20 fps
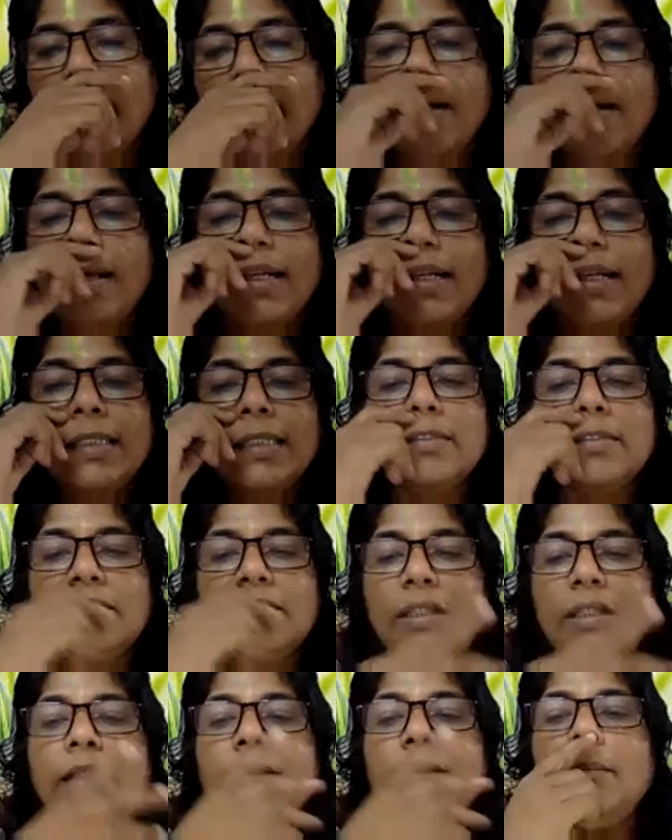Or else
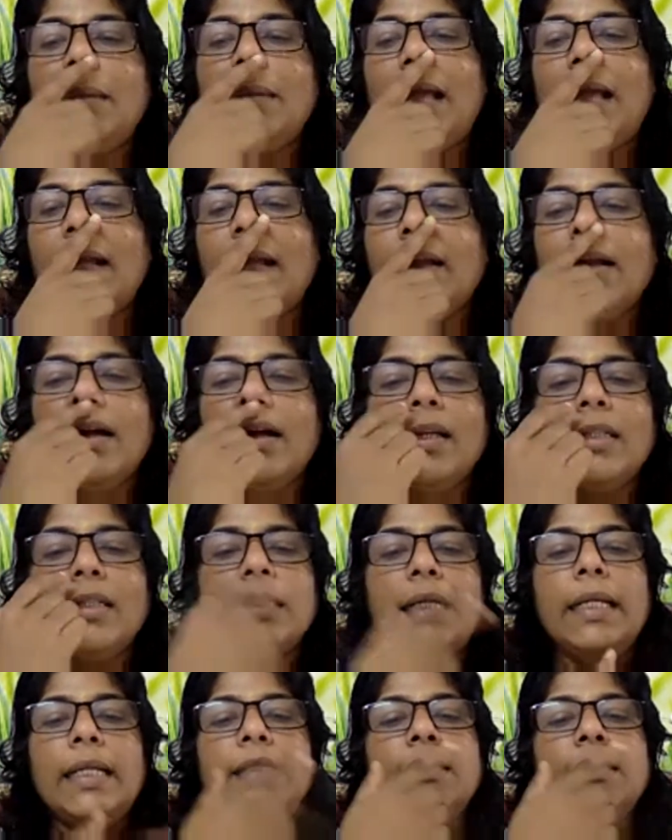fill in the blank or
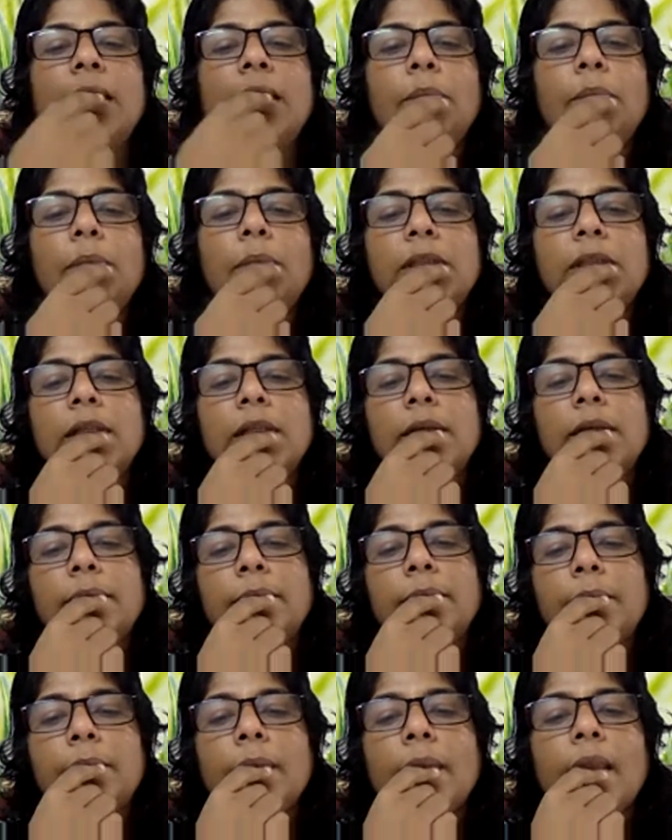sentence completion,
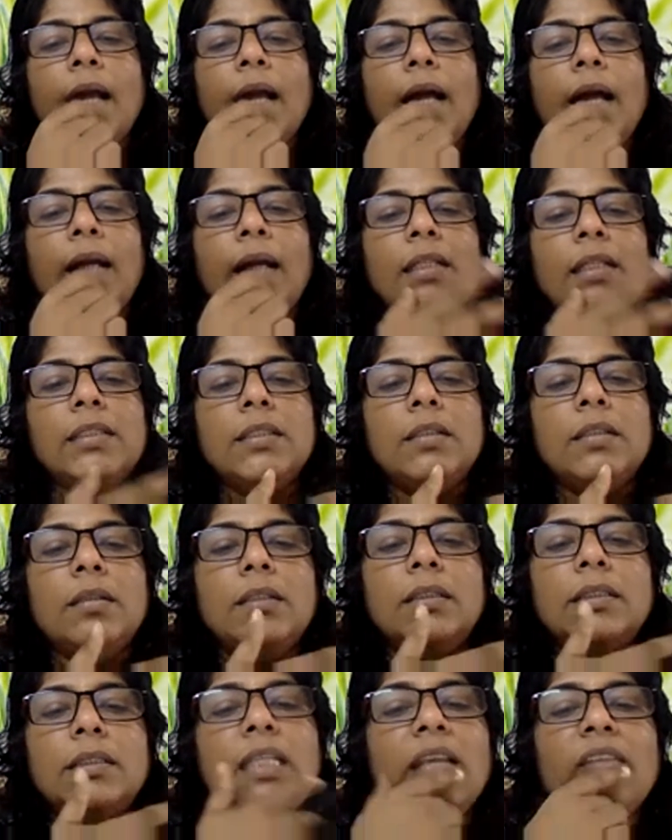or else
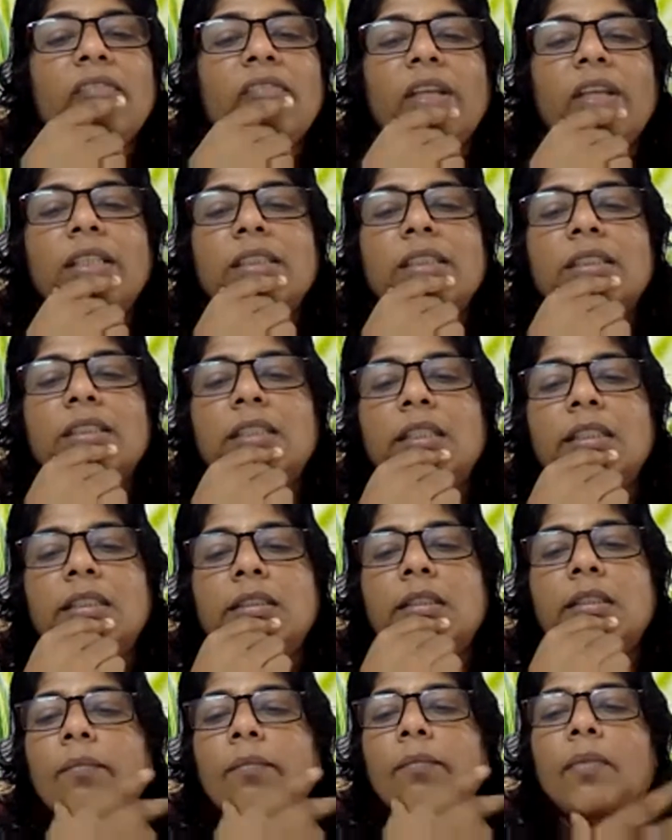a sequence
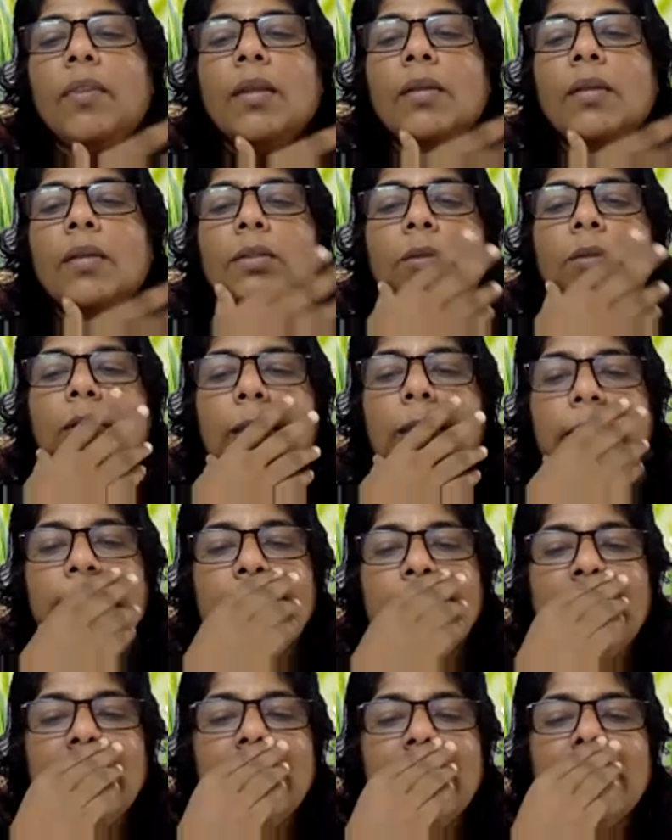test. So
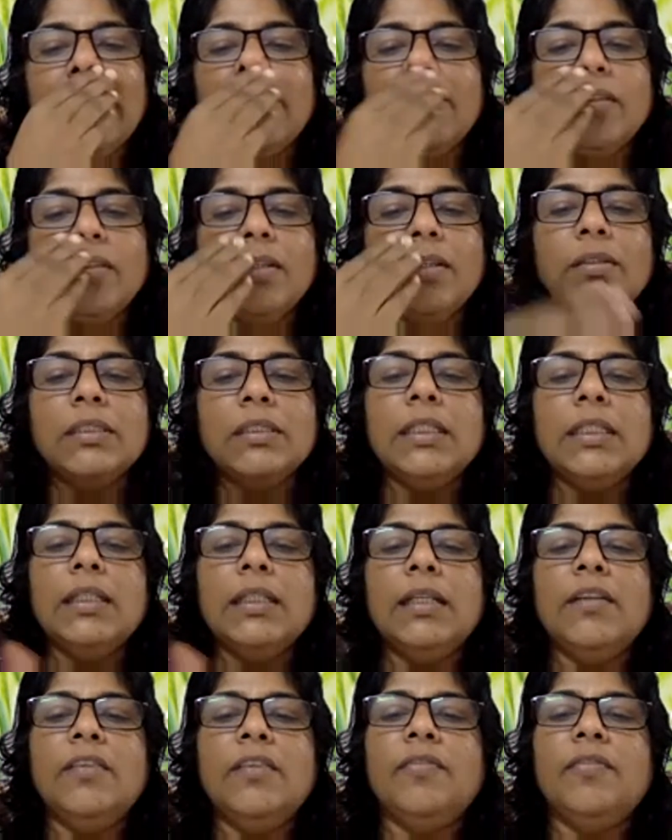here we'll see the
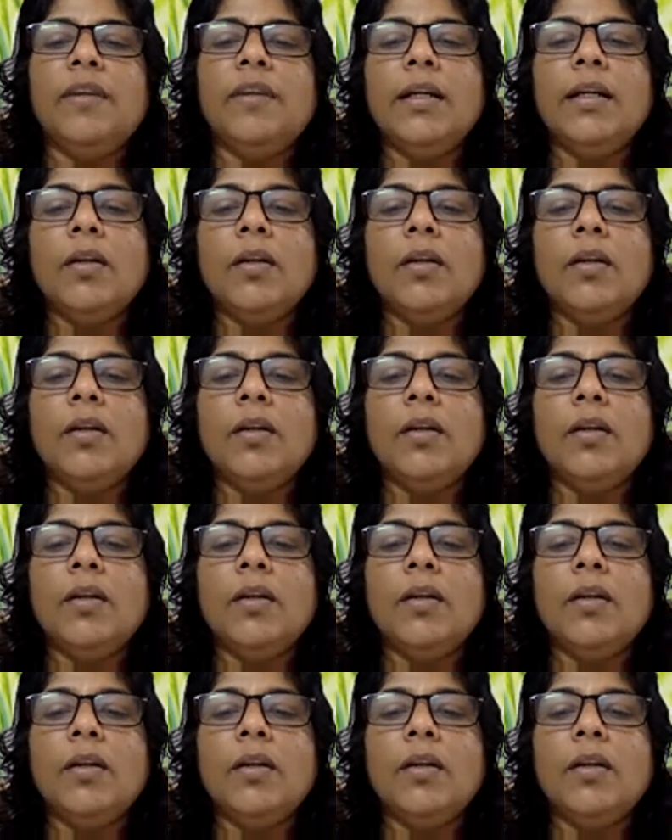different